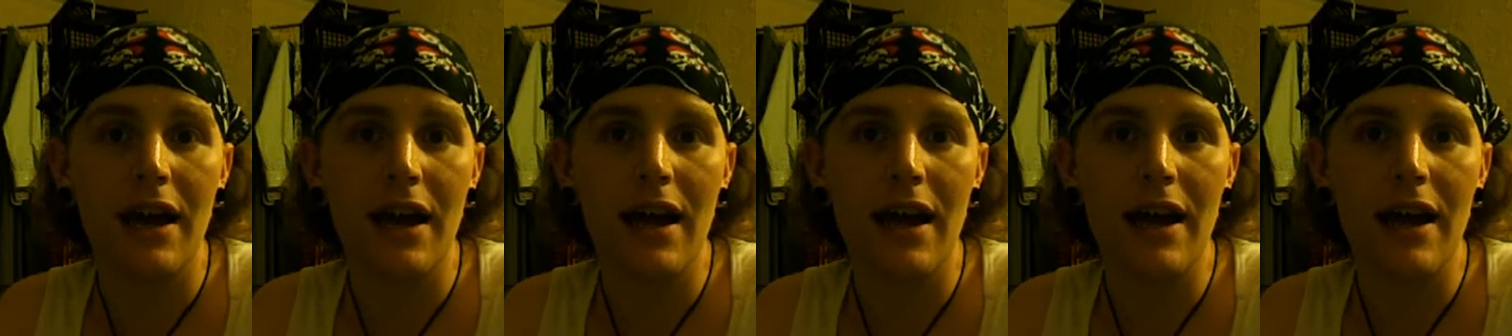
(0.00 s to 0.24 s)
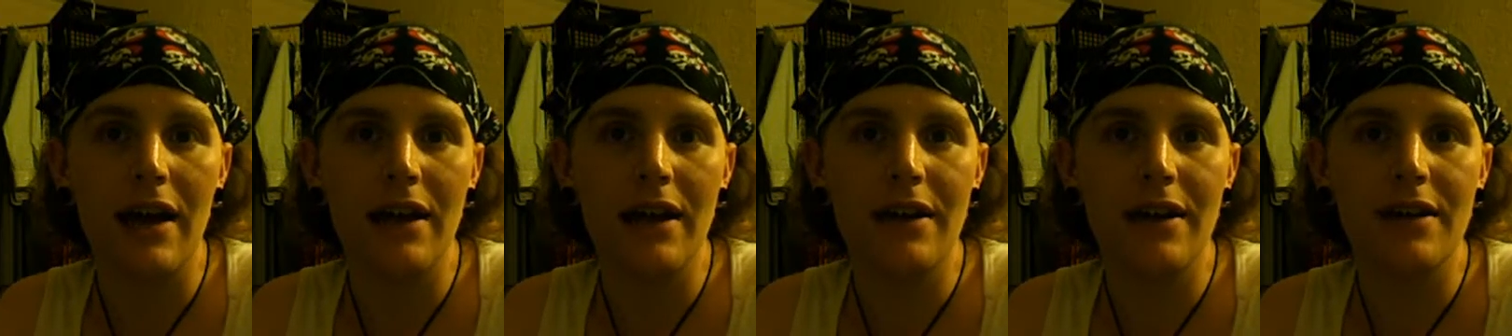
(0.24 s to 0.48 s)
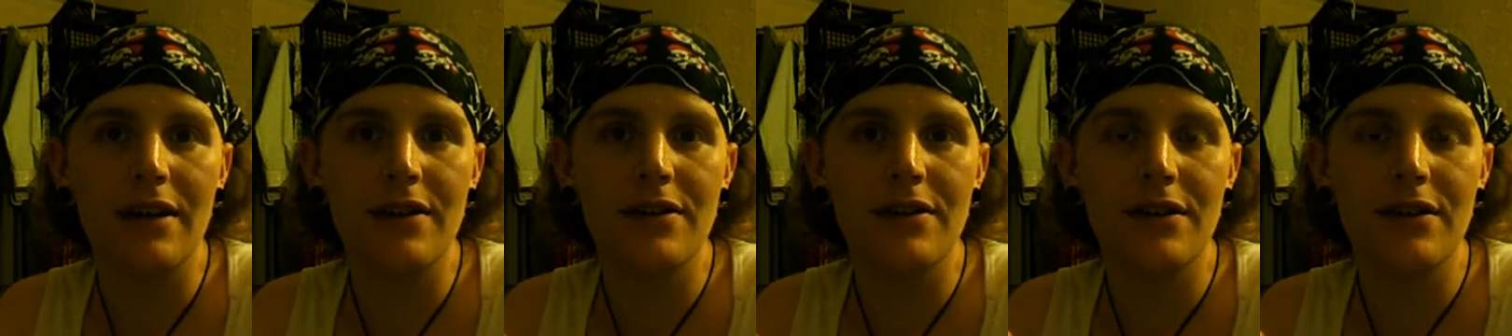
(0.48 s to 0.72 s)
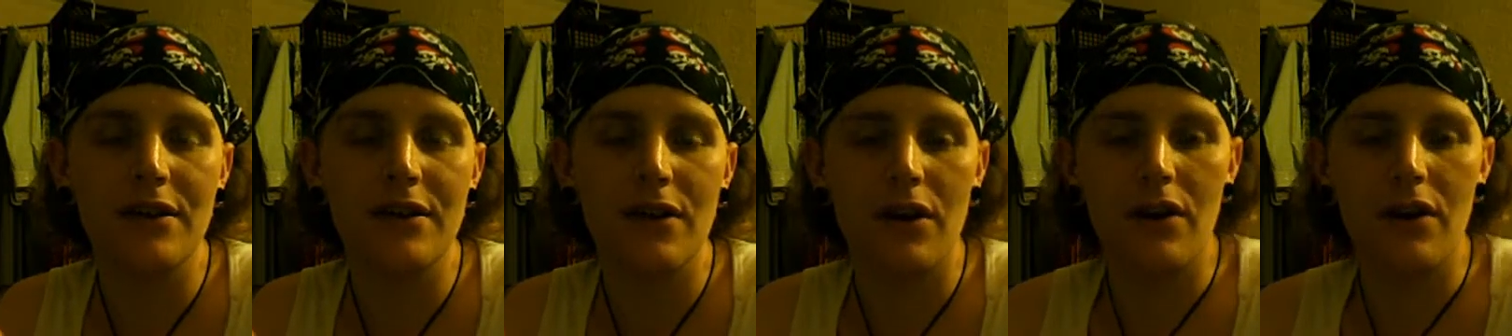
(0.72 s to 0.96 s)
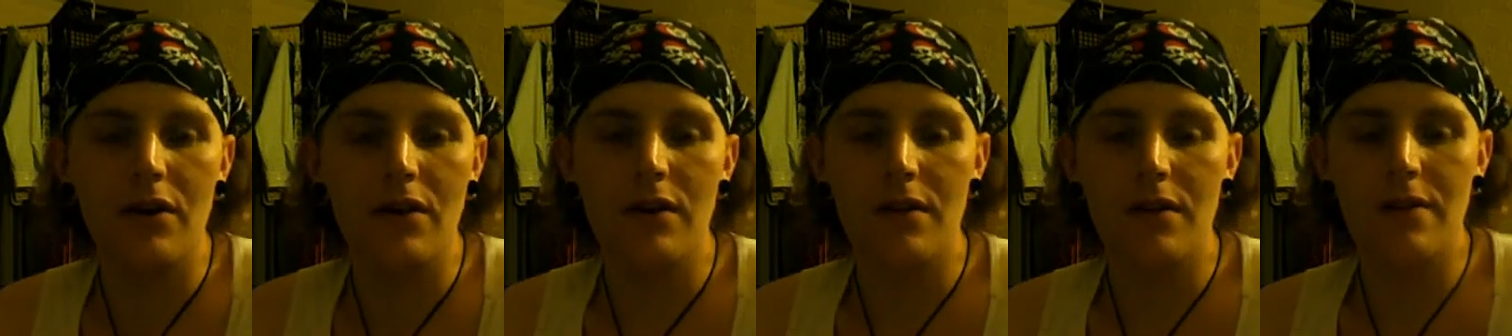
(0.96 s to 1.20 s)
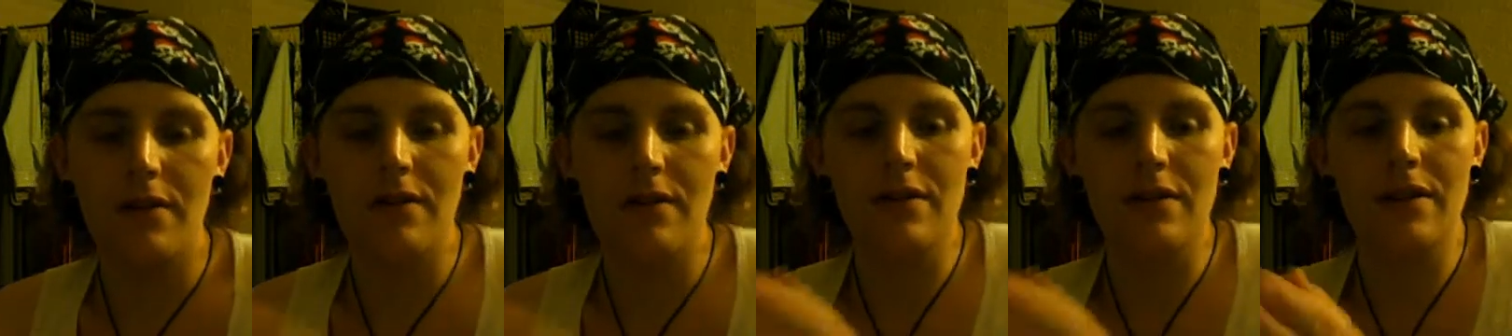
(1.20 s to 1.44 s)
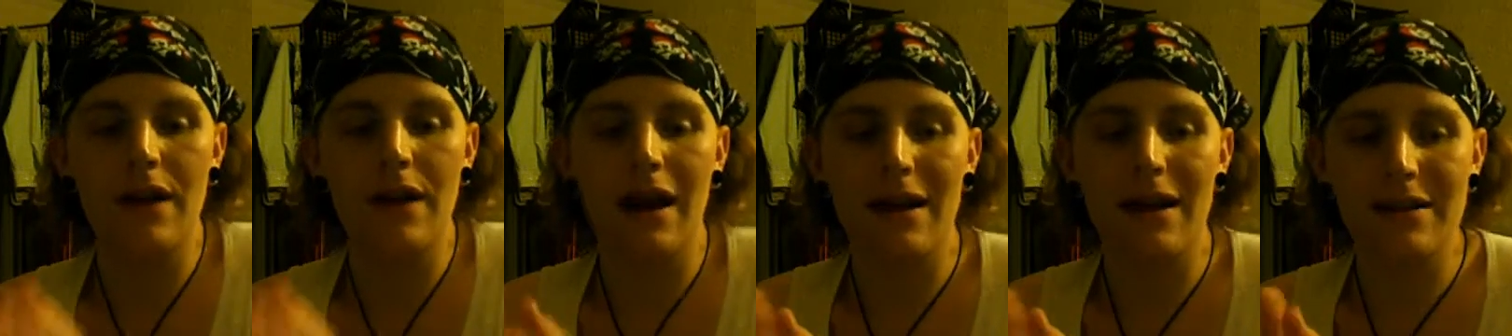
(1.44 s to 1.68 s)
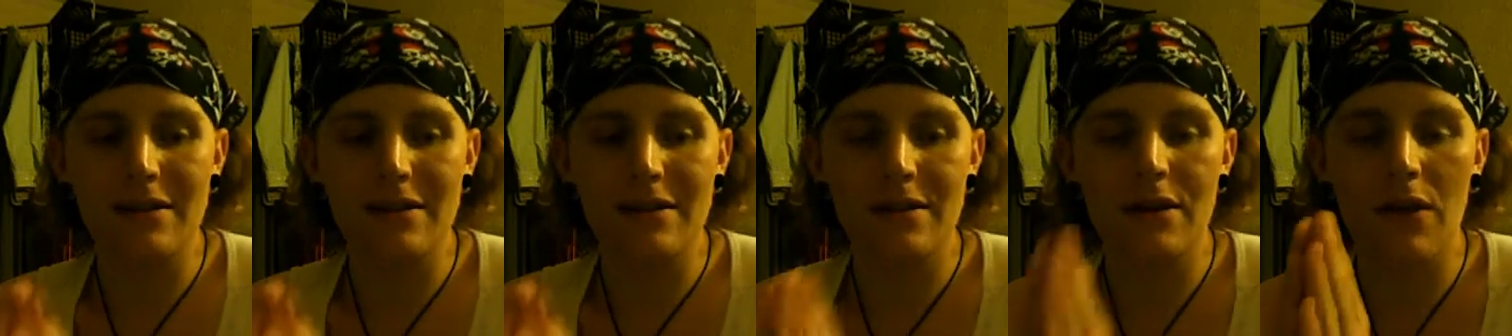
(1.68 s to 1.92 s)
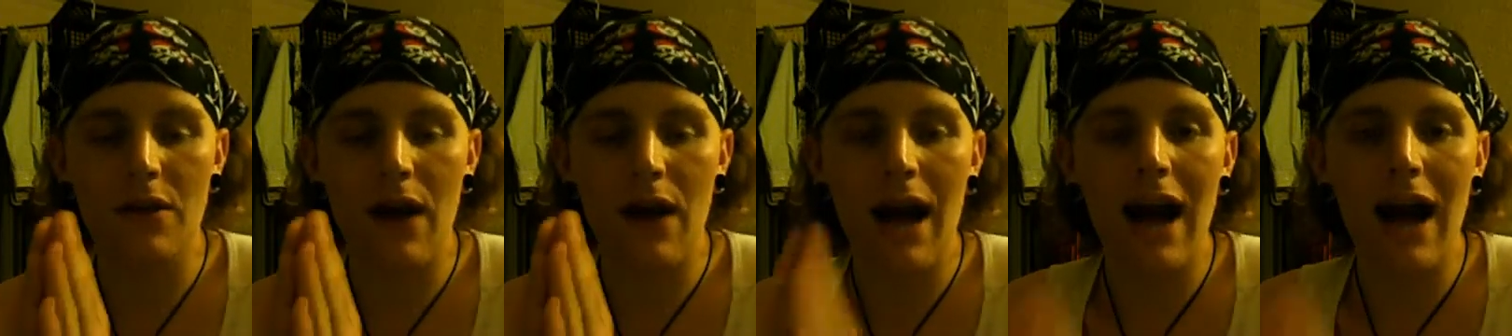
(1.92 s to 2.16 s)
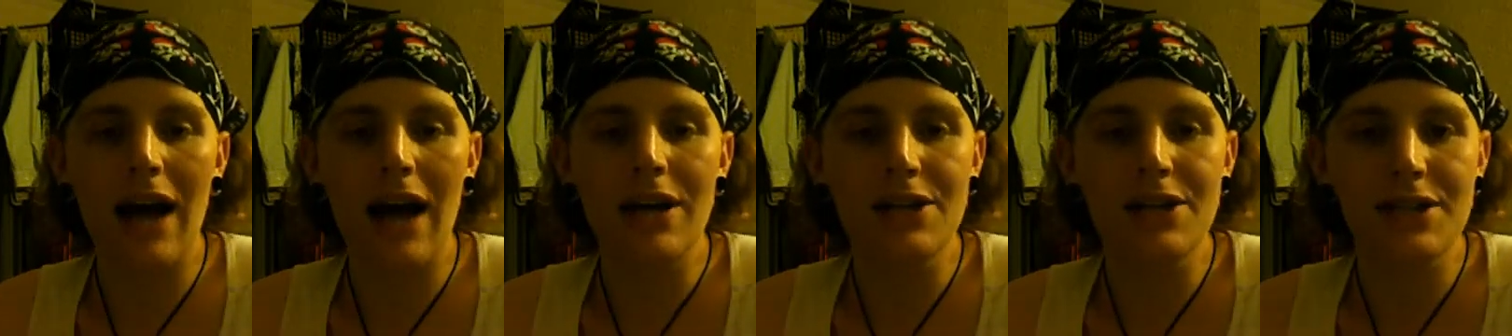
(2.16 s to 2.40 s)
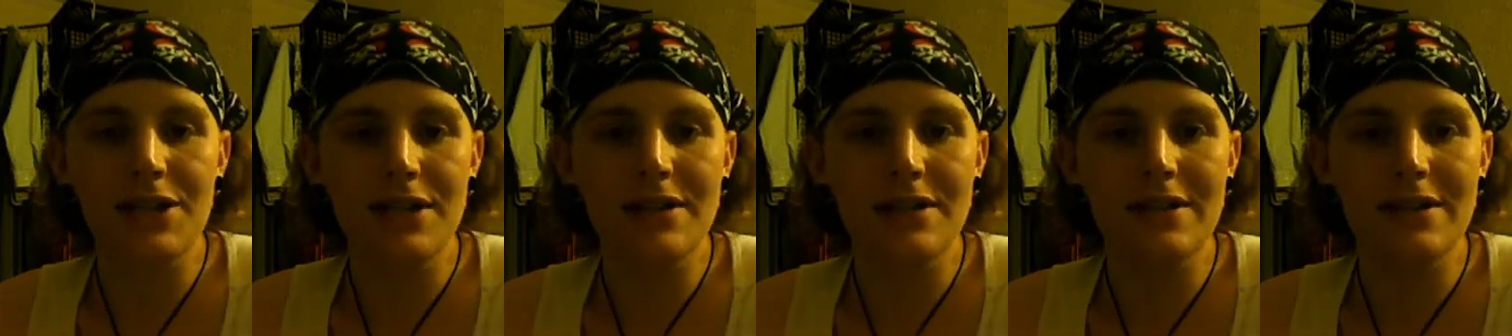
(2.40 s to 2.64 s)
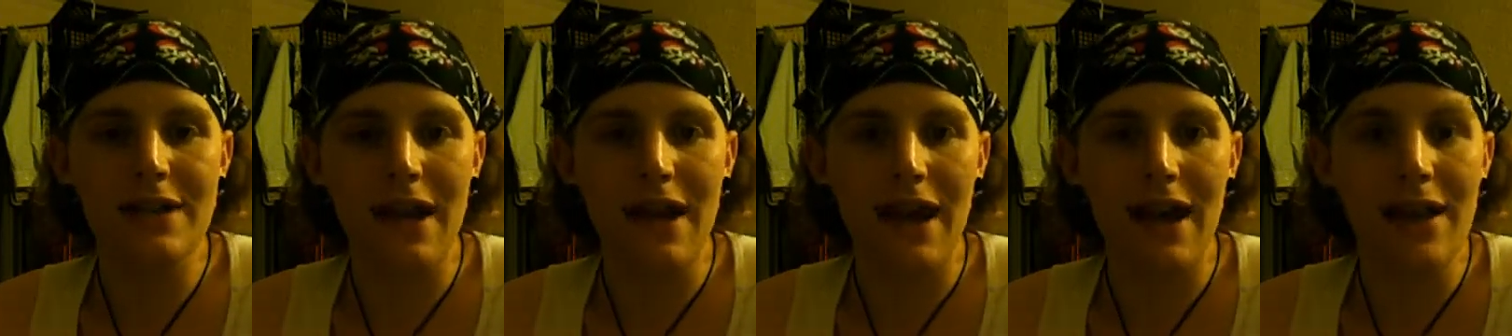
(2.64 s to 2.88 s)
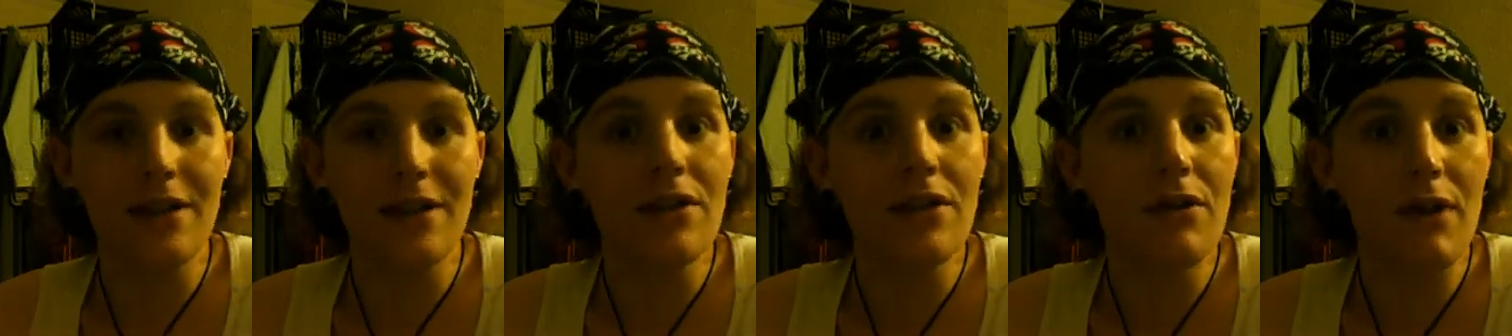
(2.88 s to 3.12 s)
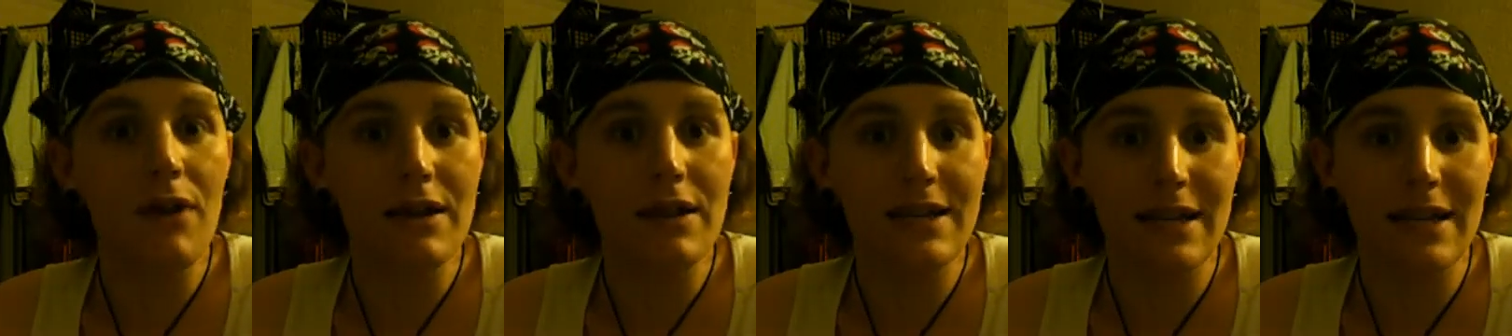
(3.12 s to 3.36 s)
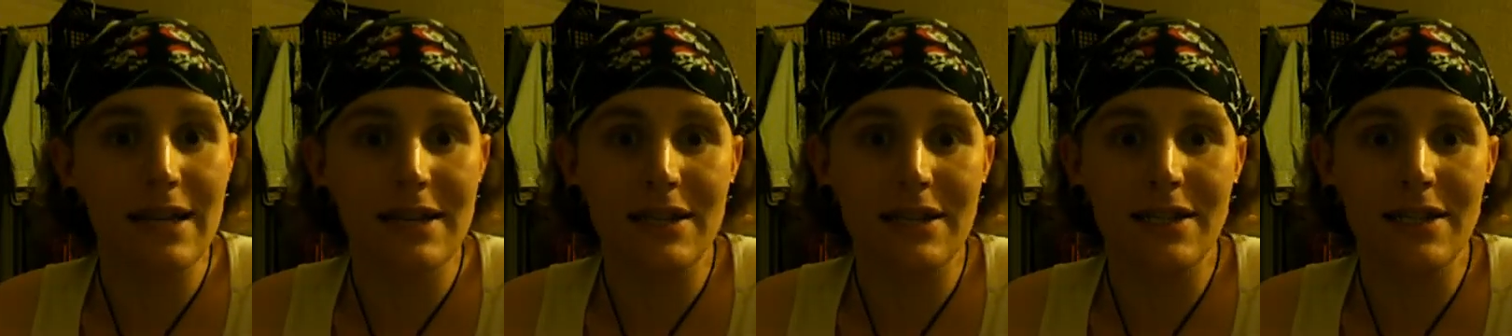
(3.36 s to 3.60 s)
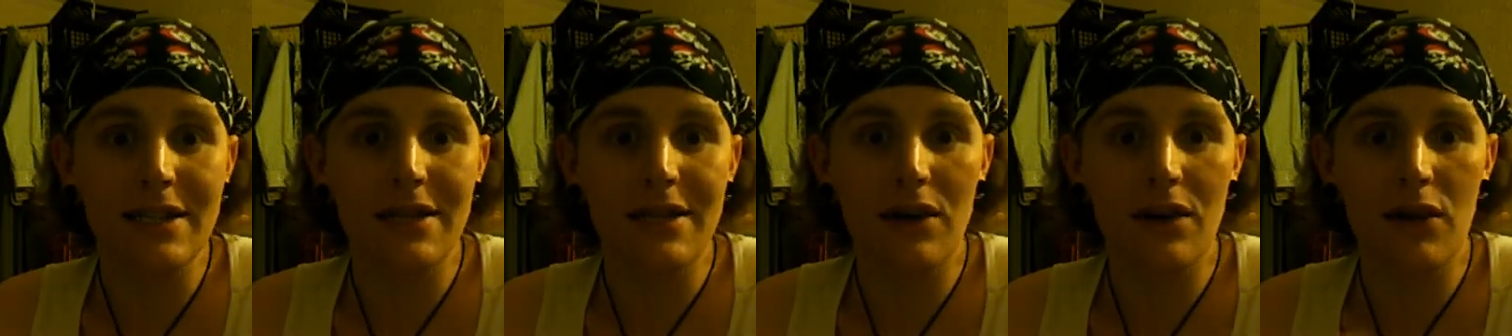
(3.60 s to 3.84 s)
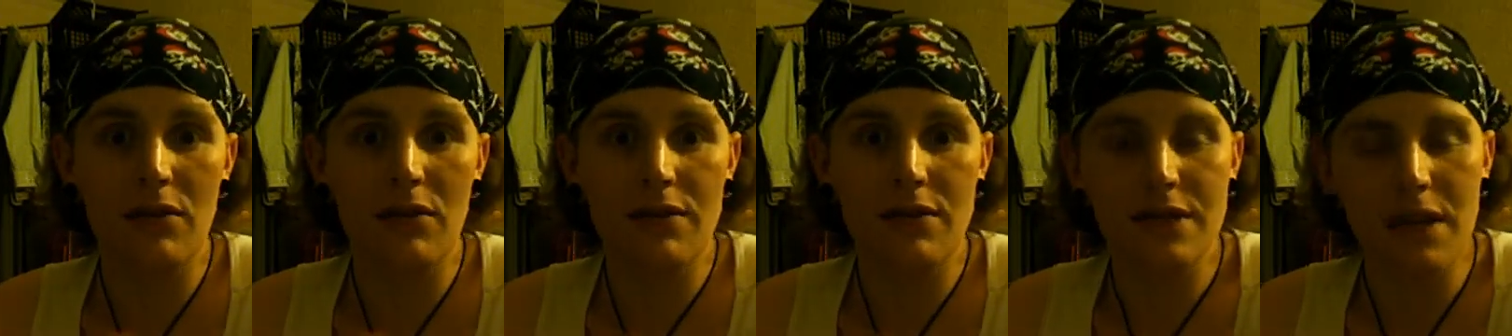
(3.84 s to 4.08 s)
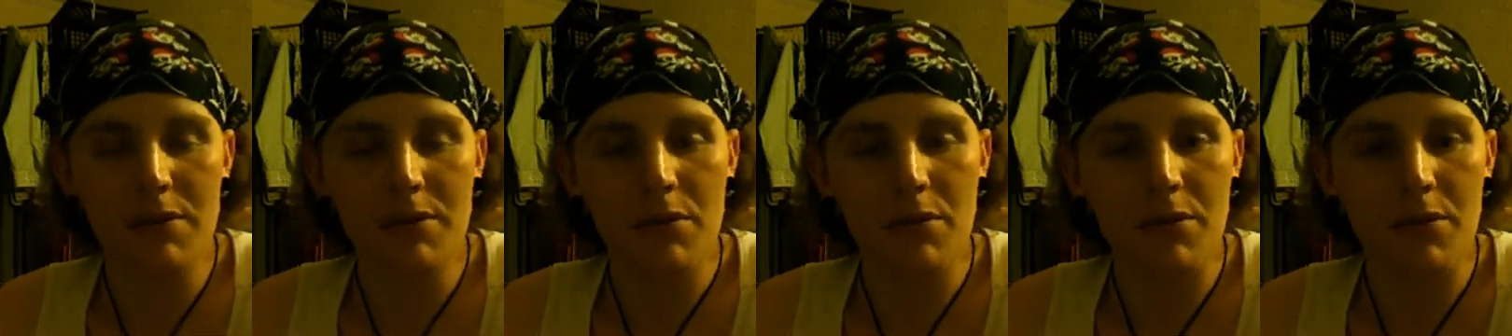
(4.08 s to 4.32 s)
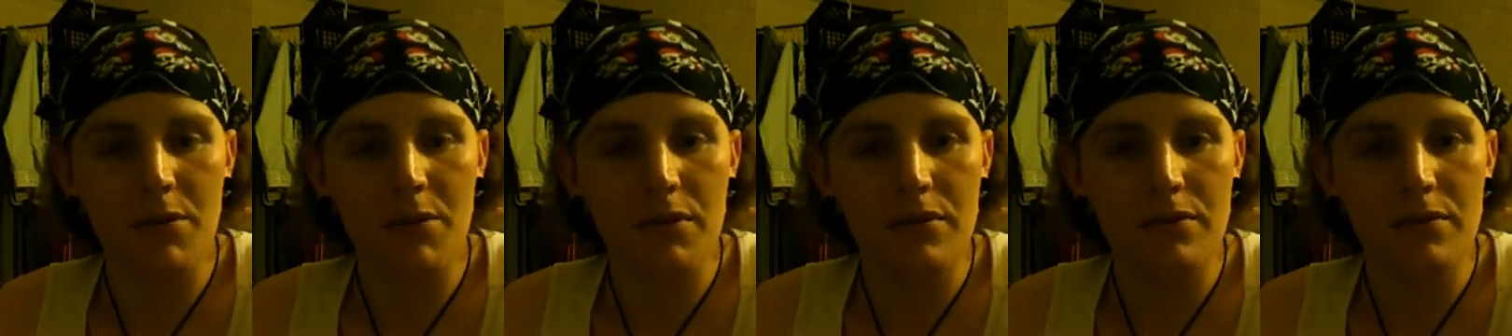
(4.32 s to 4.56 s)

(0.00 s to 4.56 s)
and that their actions and their identity are inseparable.